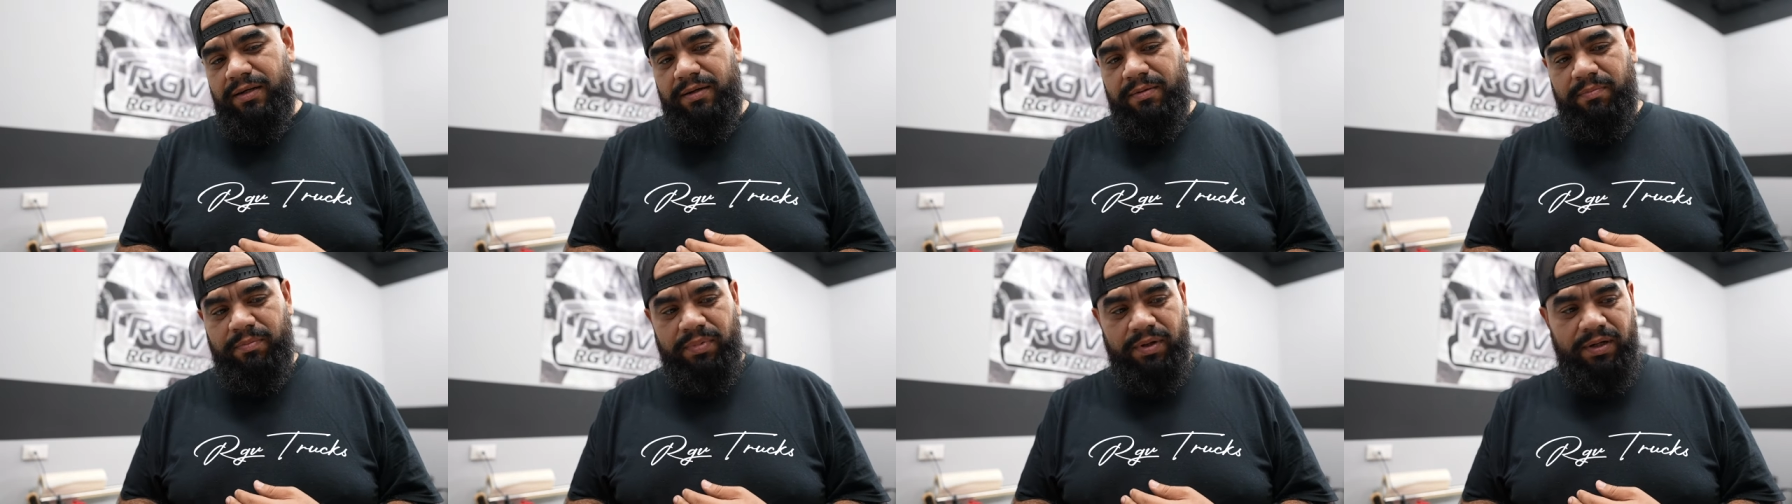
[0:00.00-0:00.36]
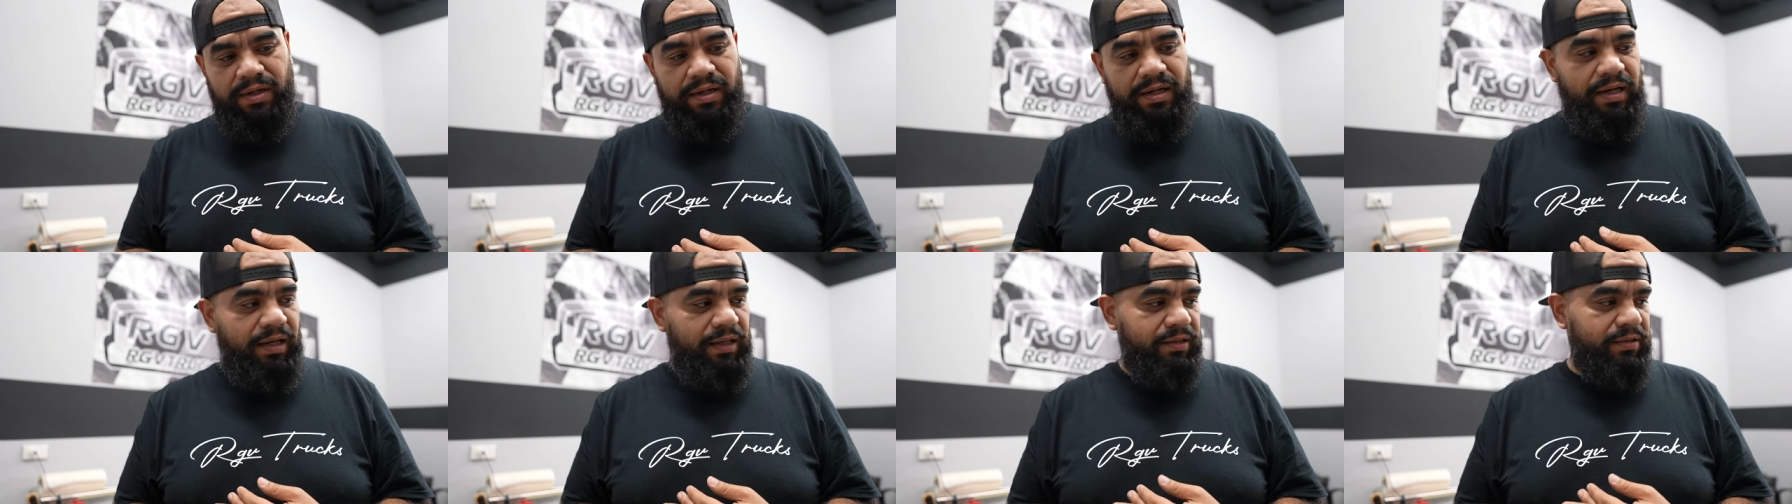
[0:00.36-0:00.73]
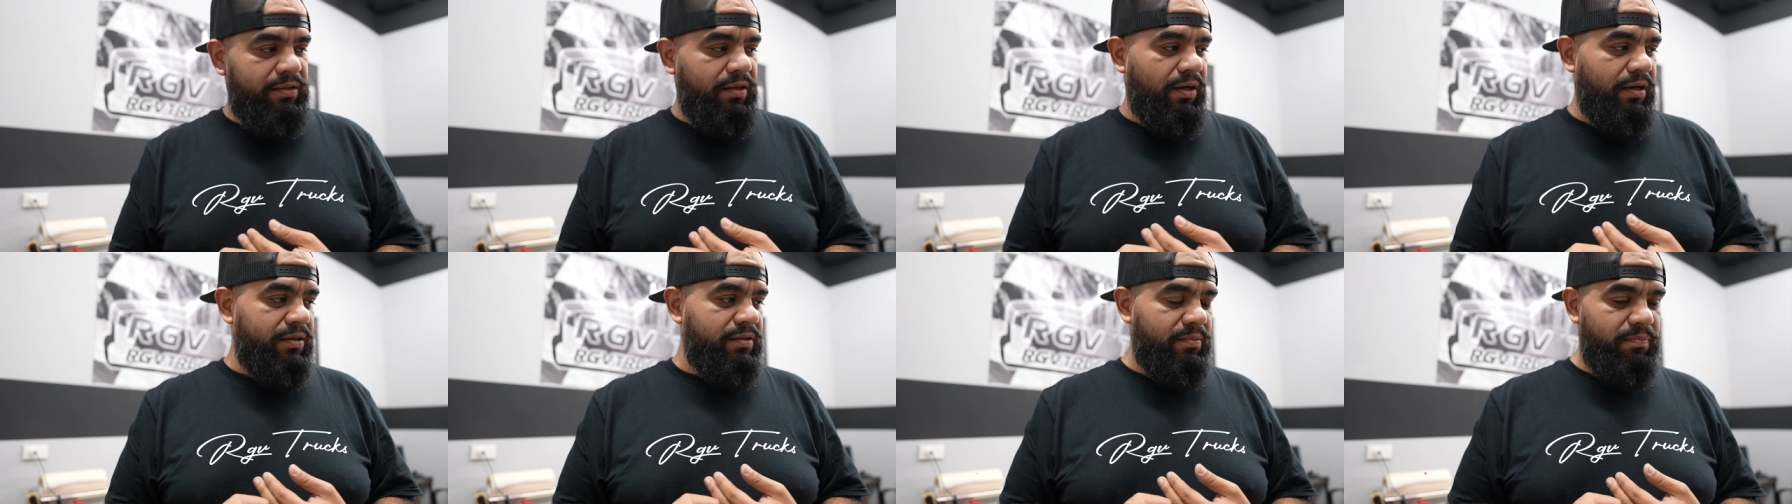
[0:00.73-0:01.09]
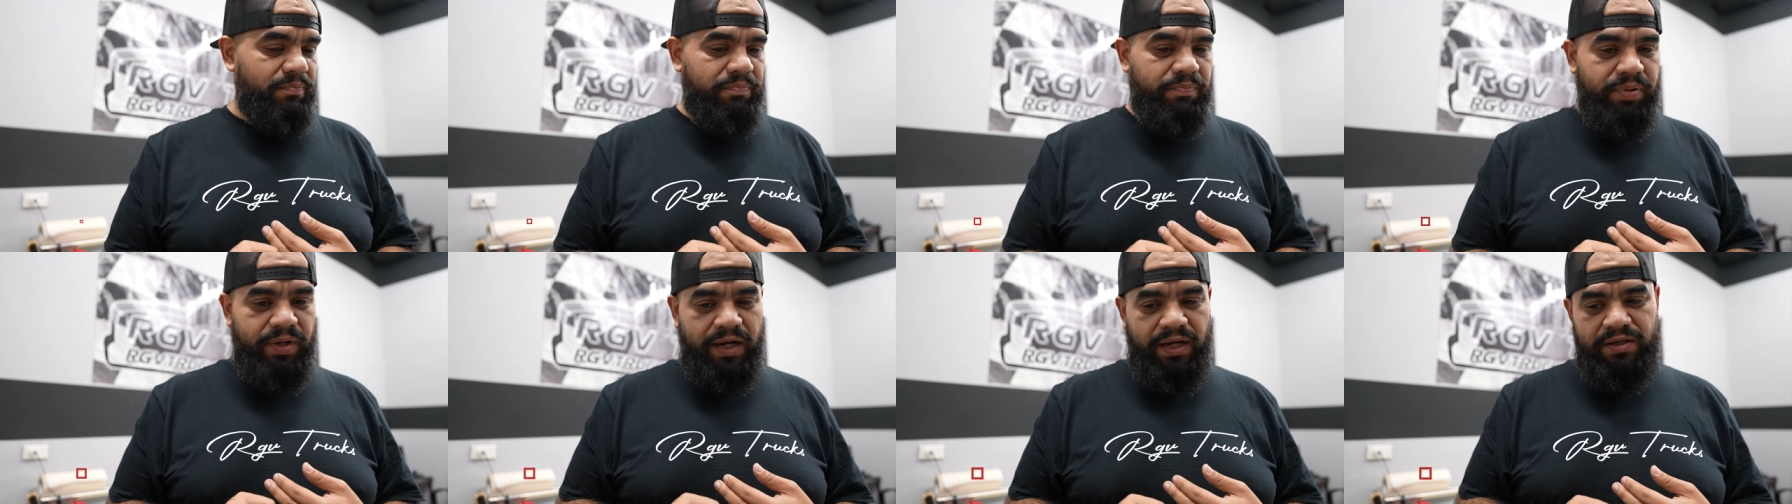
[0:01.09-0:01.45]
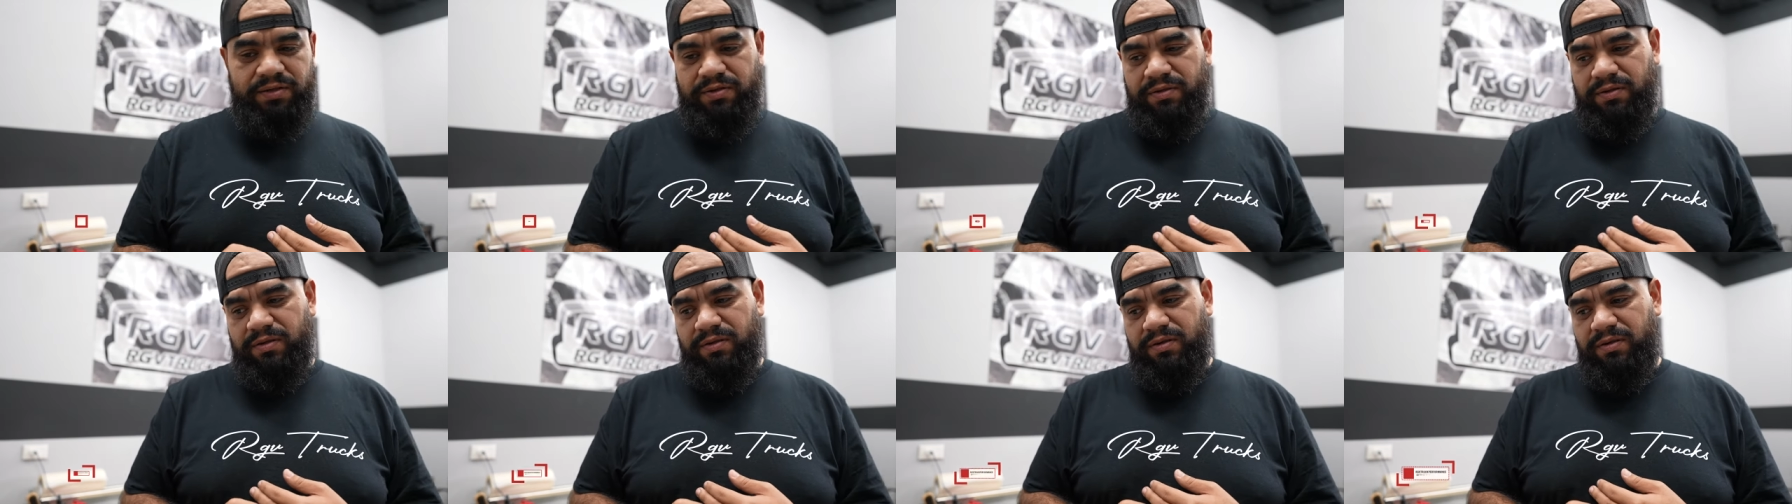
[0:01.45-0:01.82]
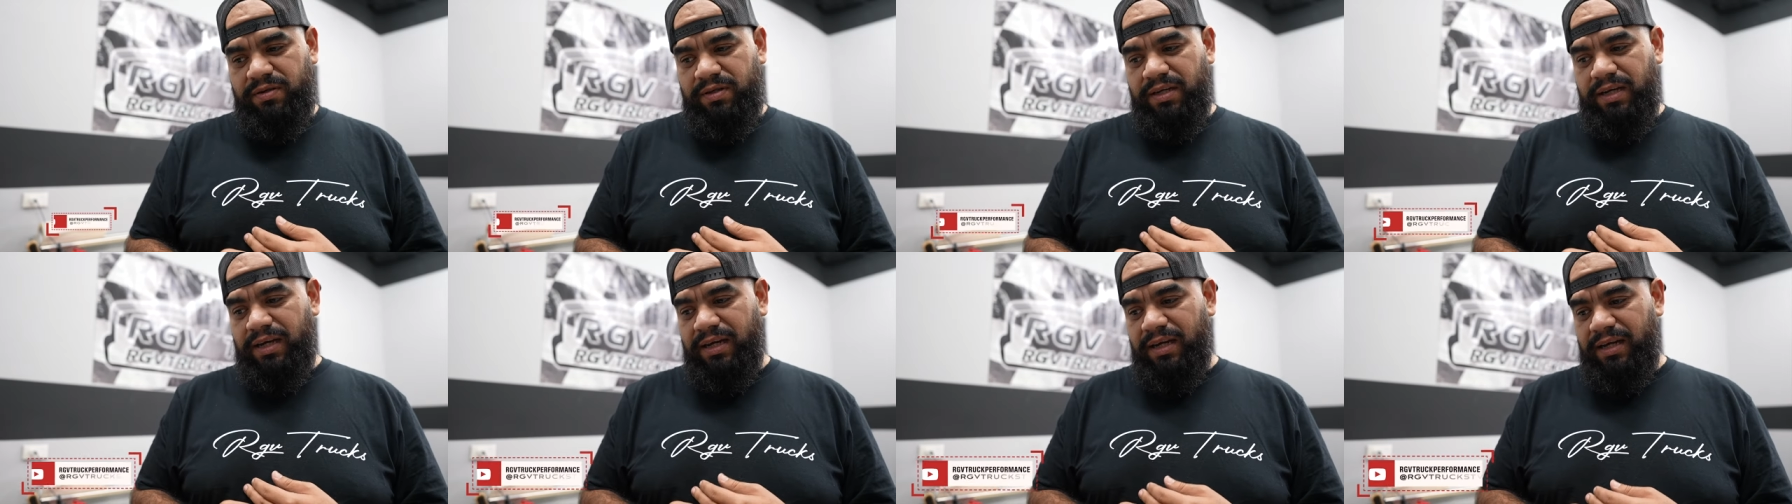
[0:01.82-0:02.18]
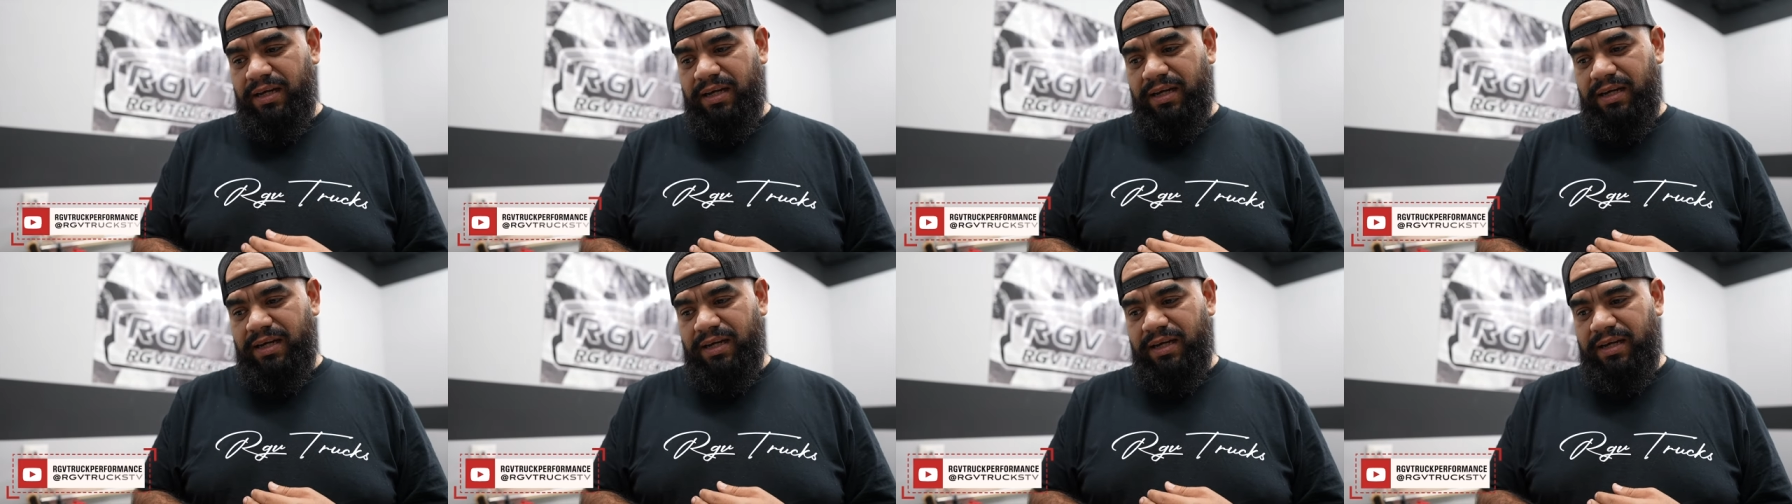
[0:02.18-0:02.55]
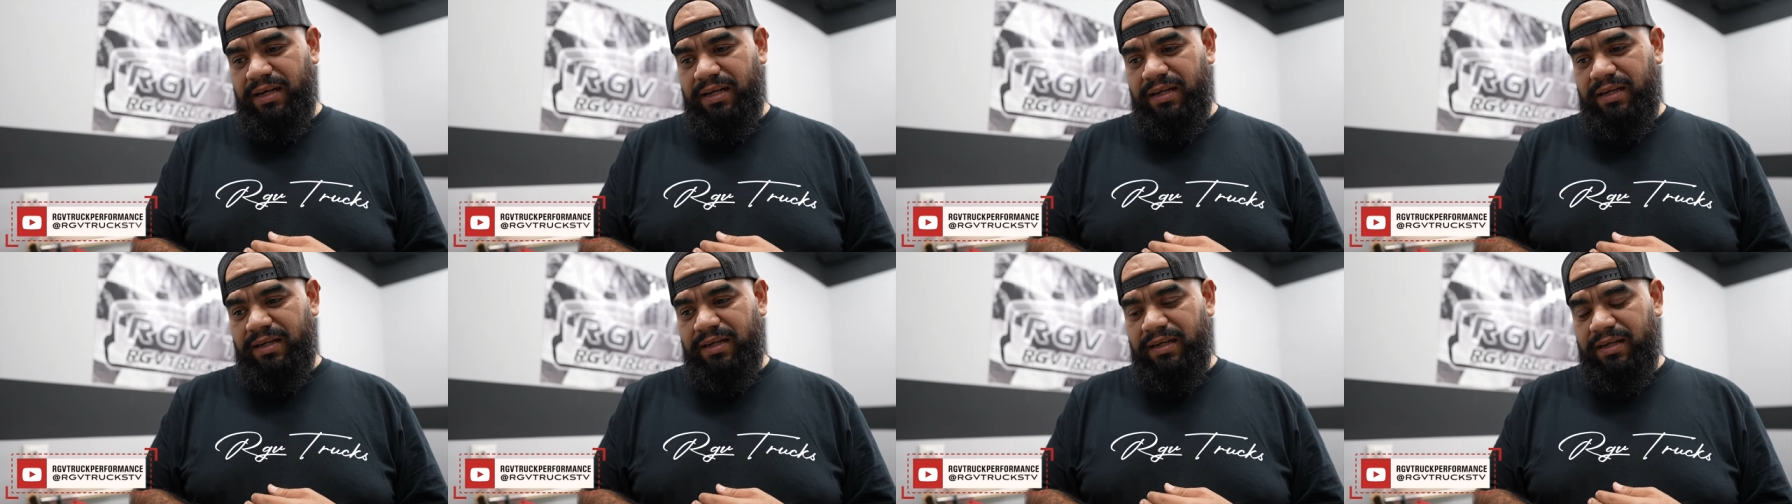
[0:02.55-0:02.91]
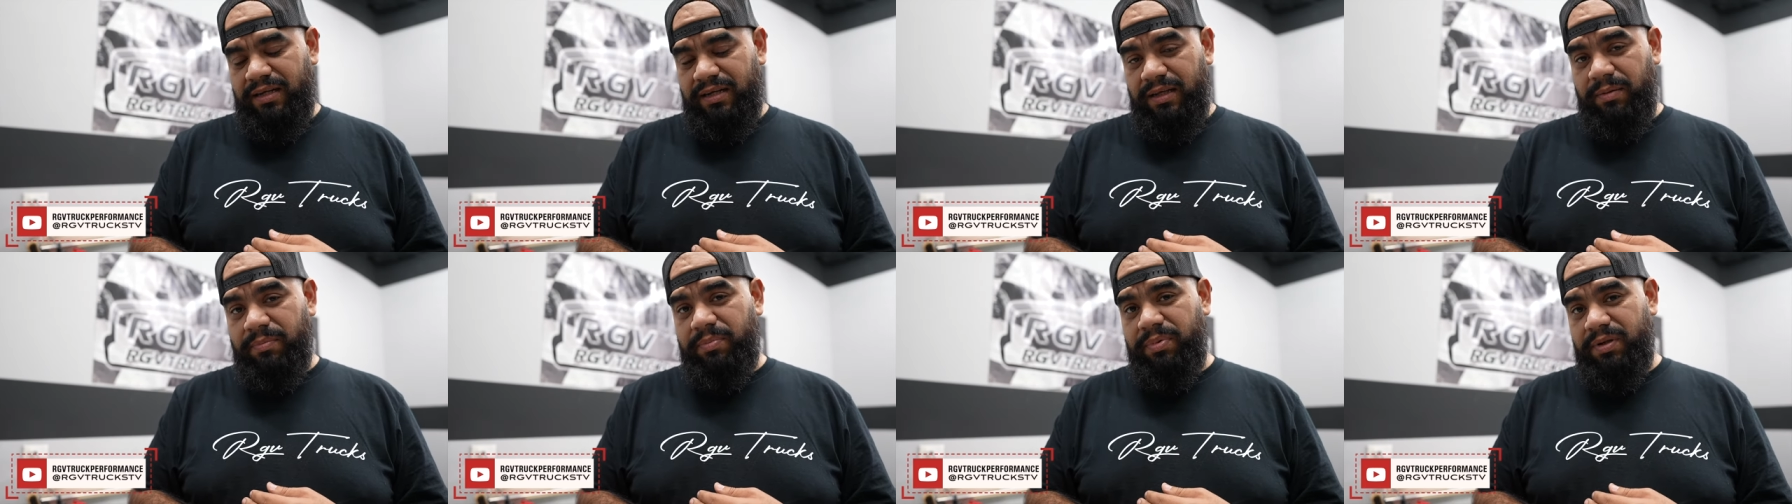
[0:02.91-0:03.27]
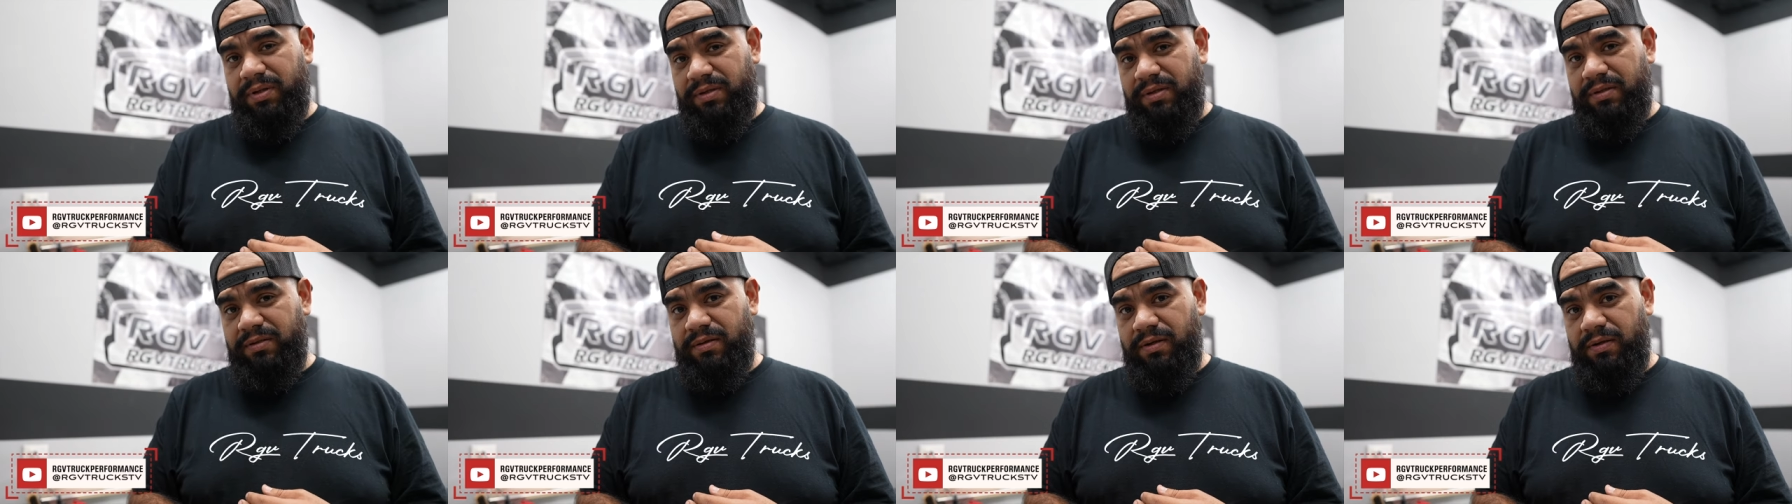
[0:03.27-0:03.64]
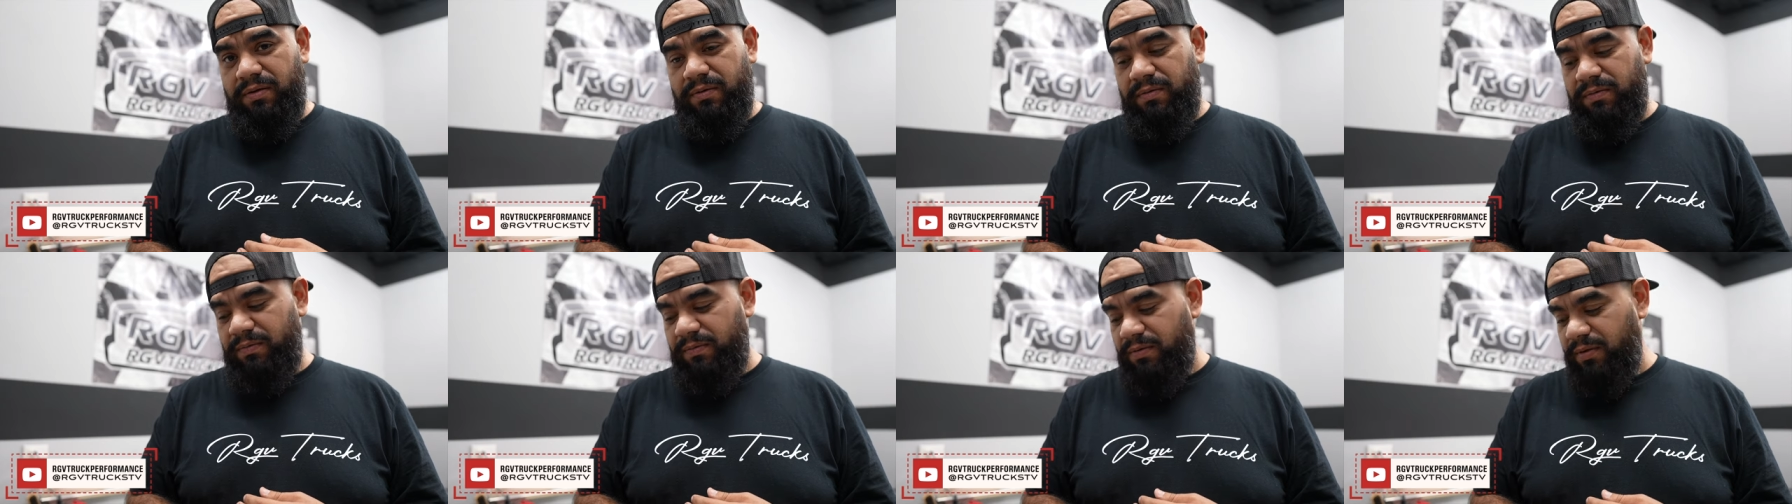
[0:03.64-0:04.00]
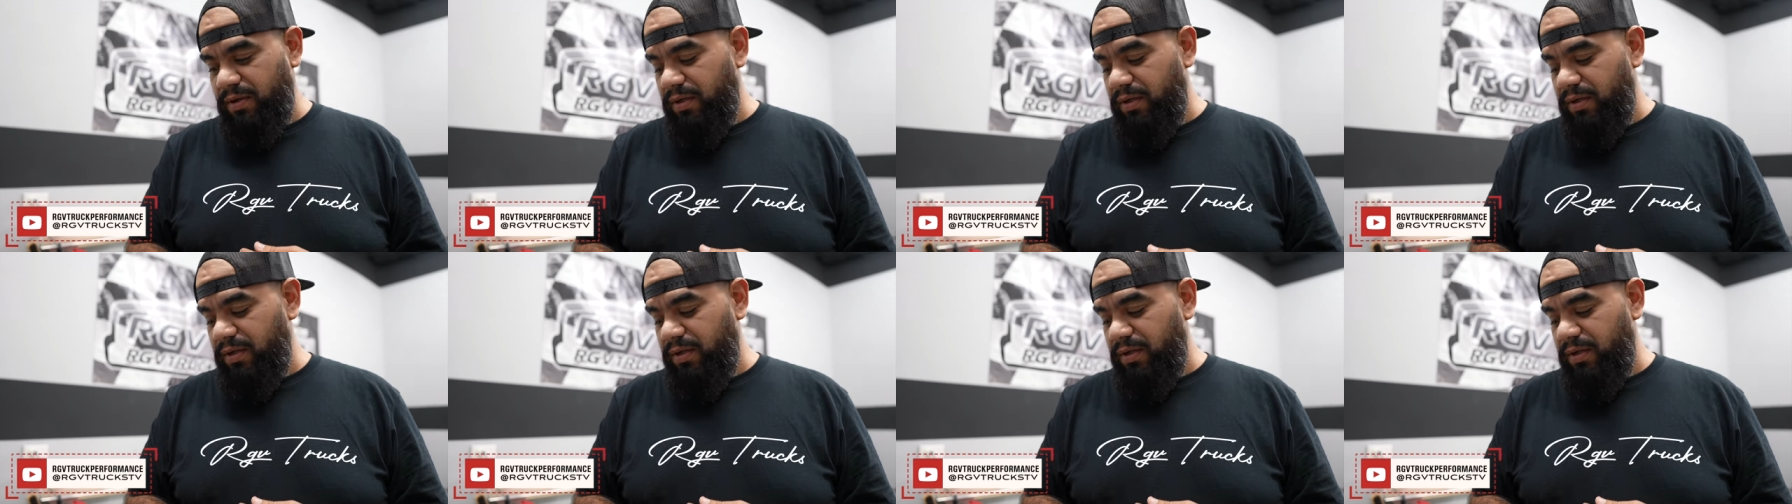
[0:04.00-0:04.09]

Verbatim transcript: but I saw some pictures and that bitch is low.